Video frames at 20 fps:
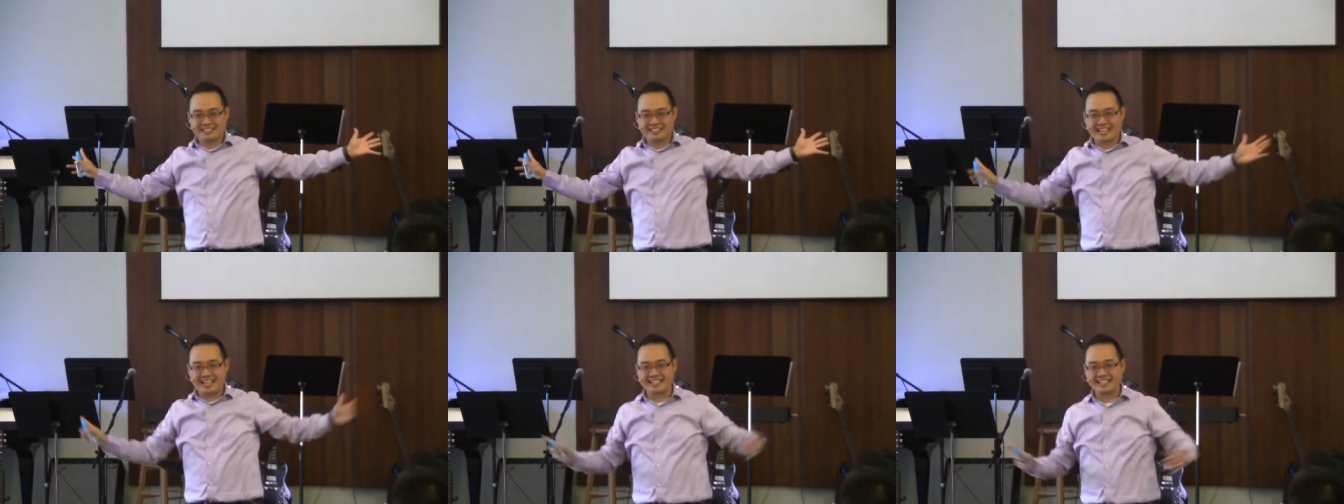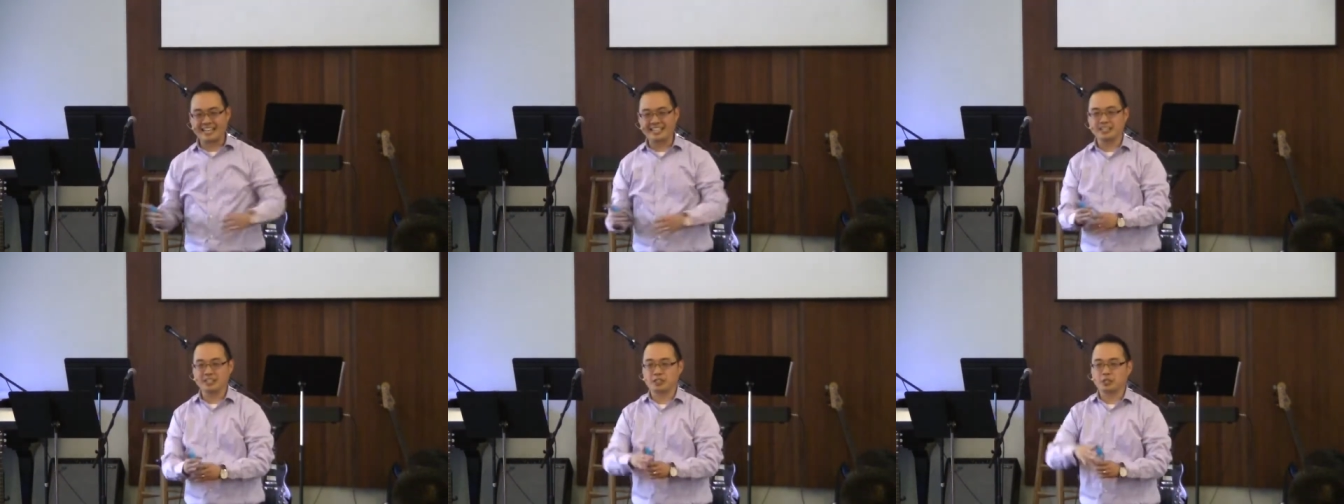And
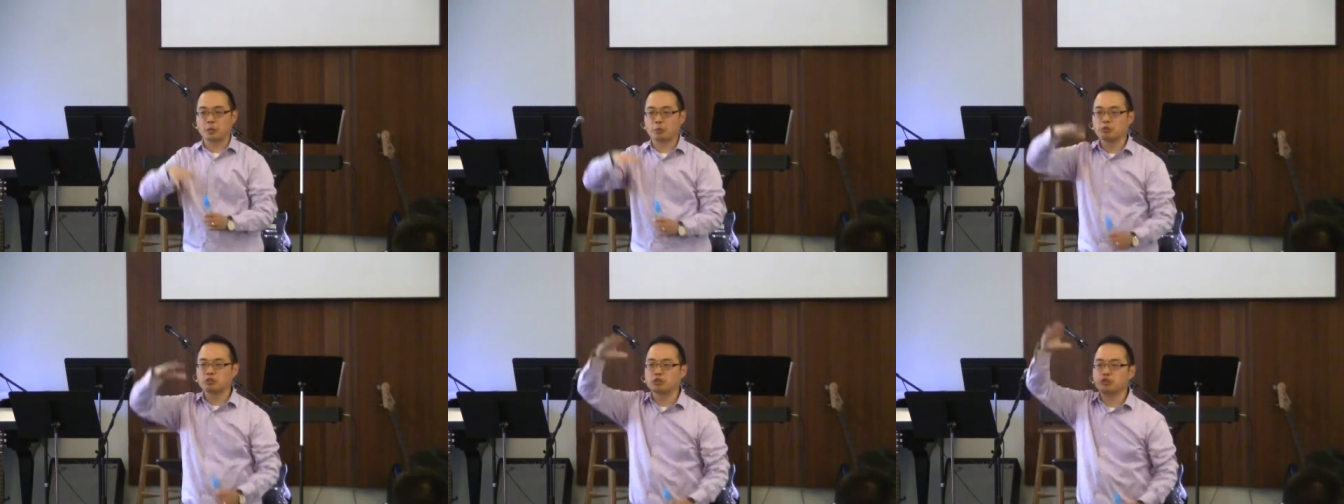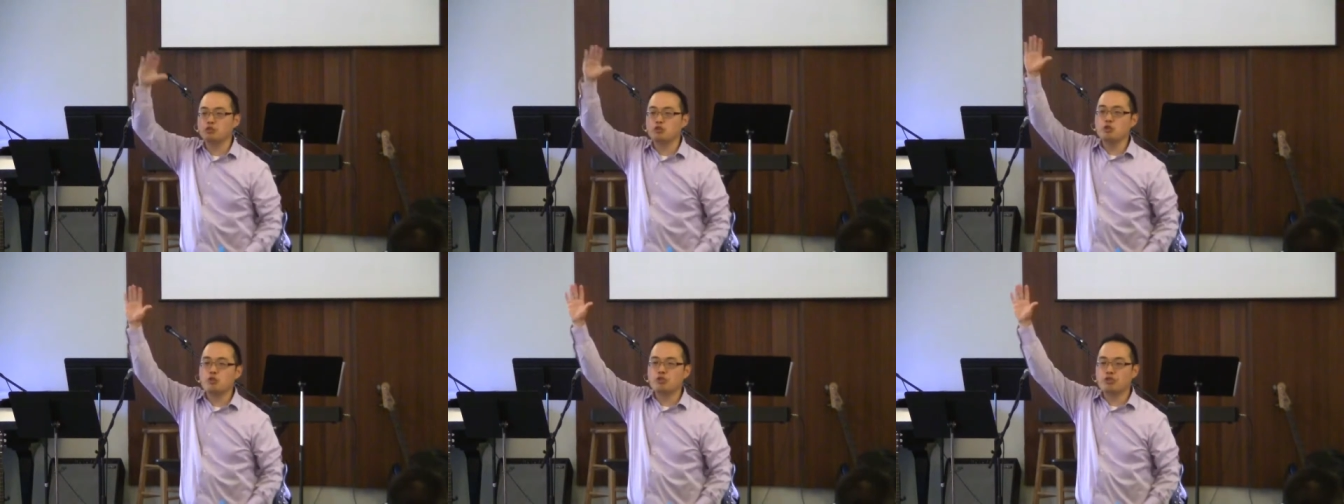then there was a
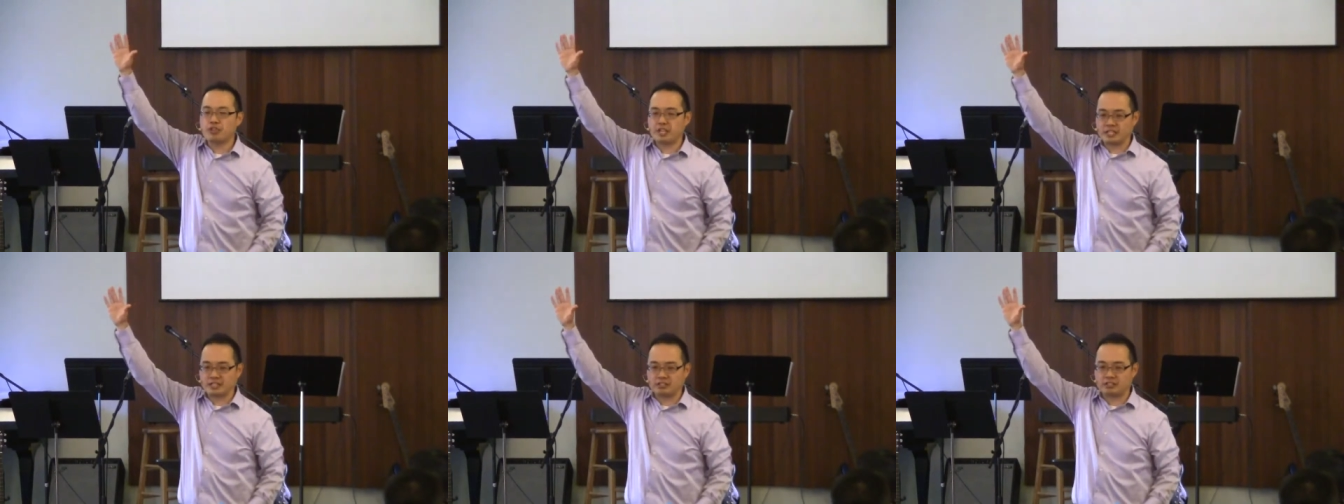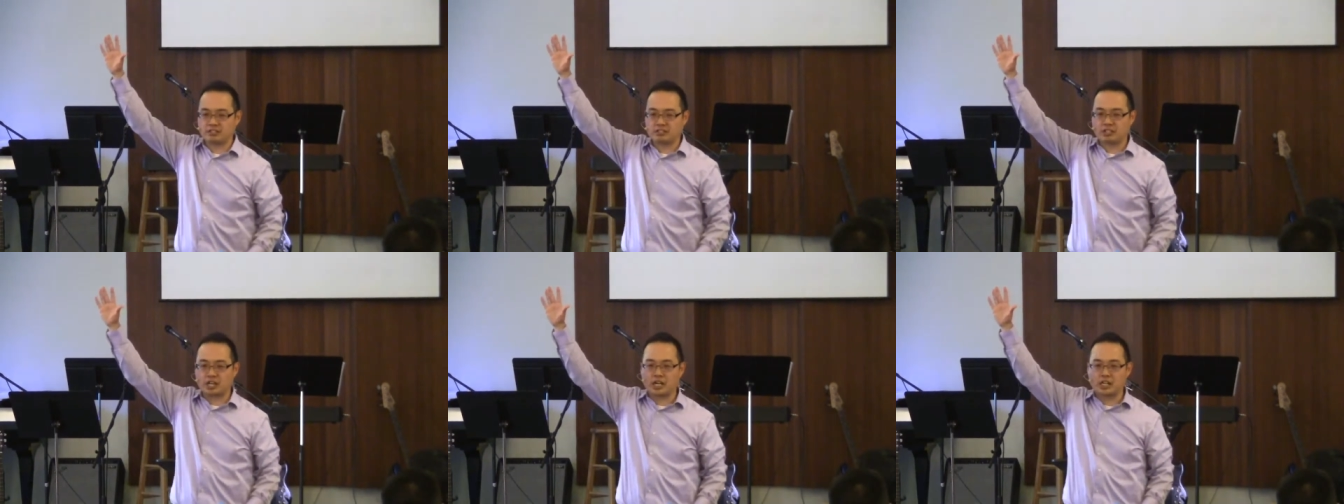new thing
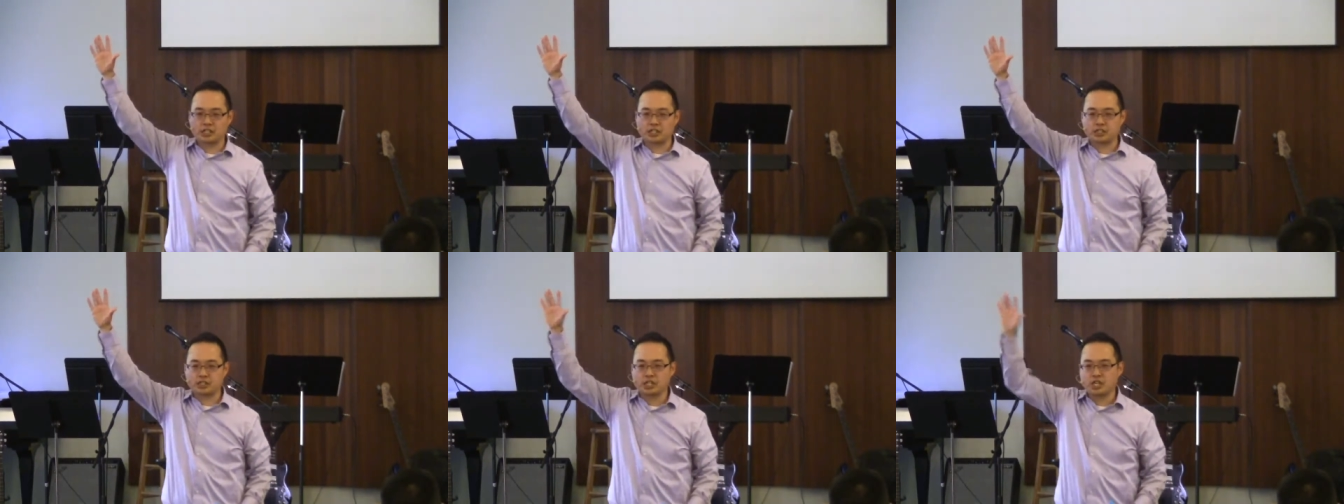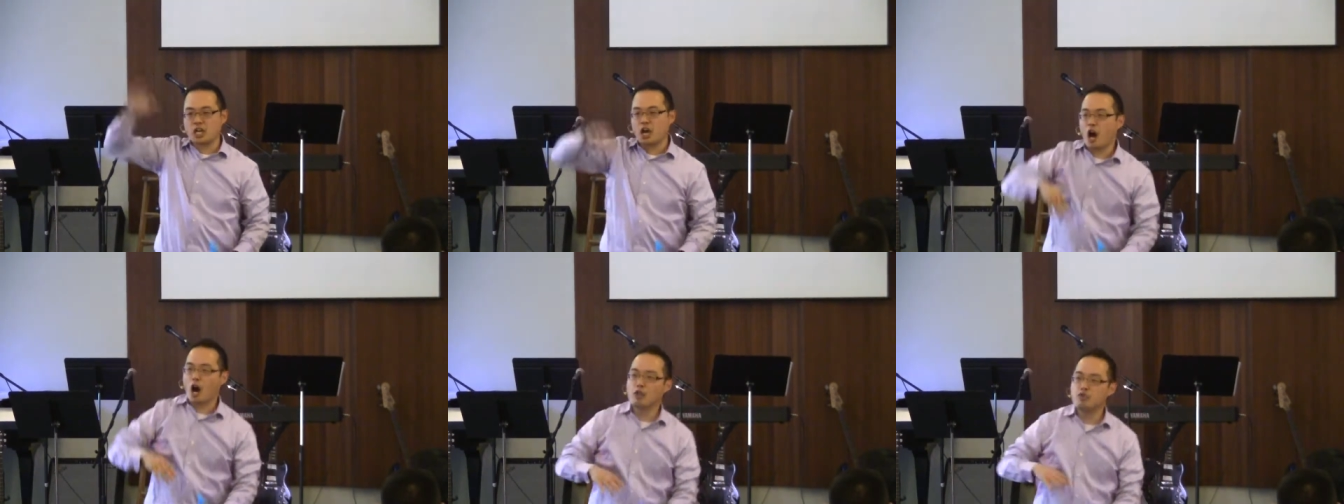to touch,
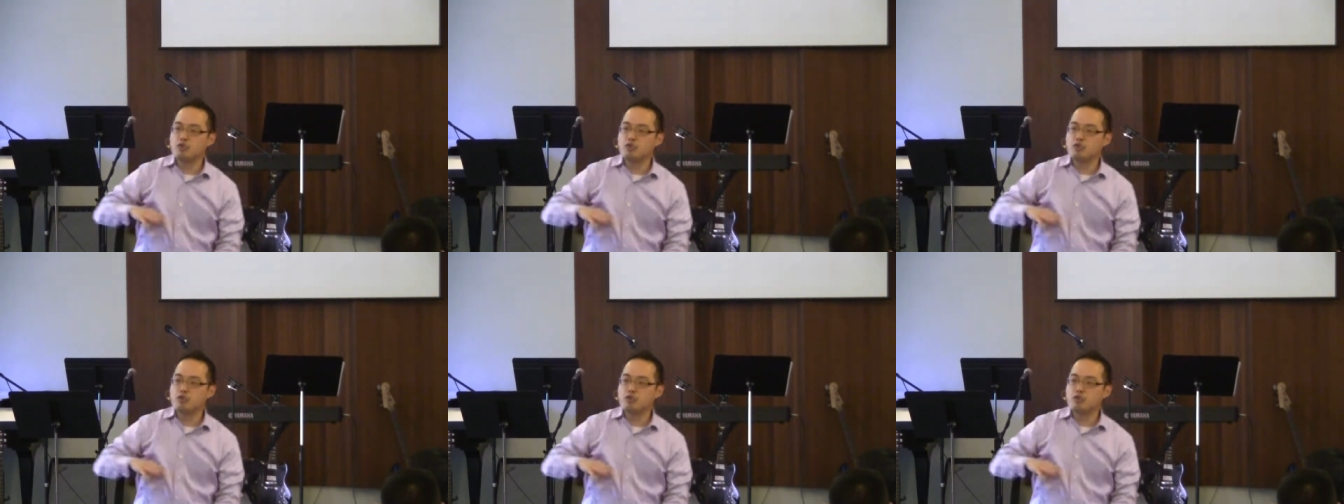a